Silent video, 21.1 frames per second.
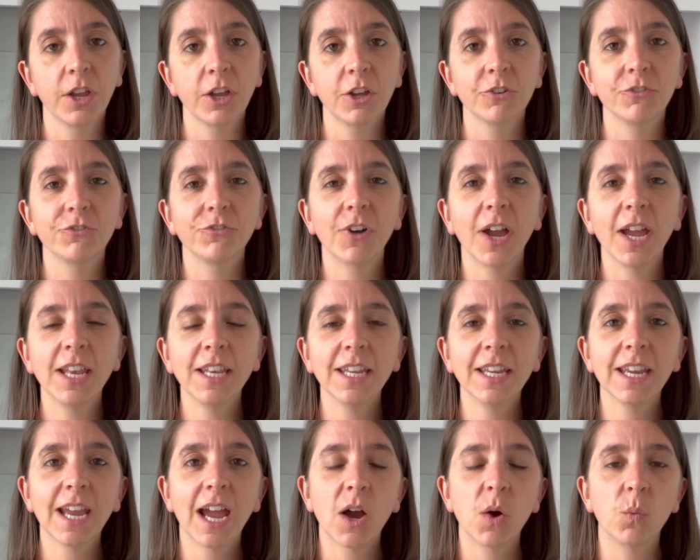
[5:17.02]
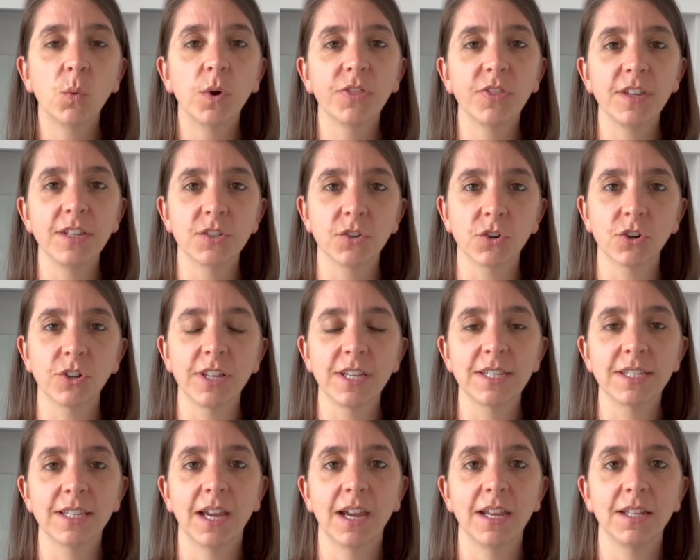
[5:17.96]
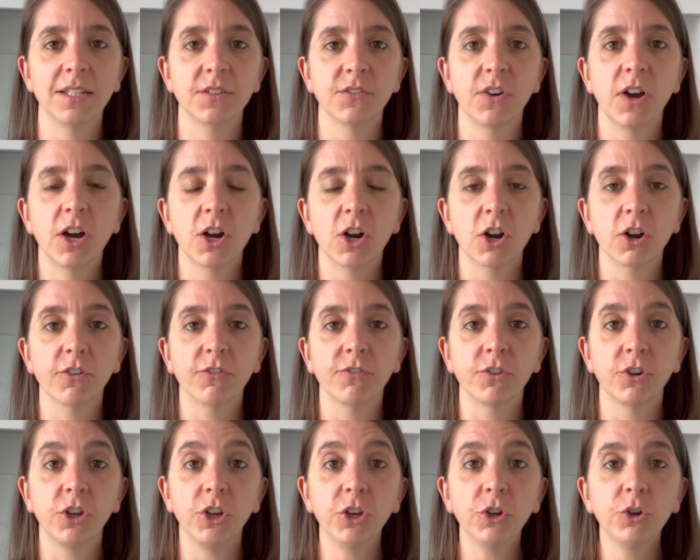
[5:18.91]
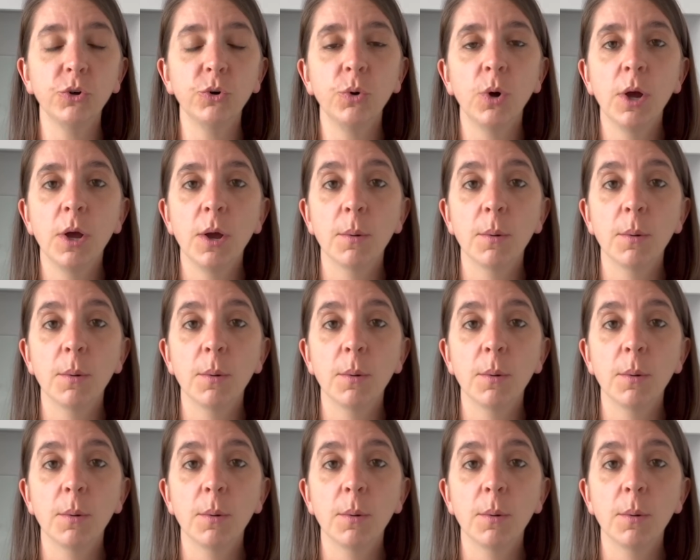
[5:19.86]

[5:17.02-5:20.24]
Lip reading: Finding out what these early signs of hunger for you,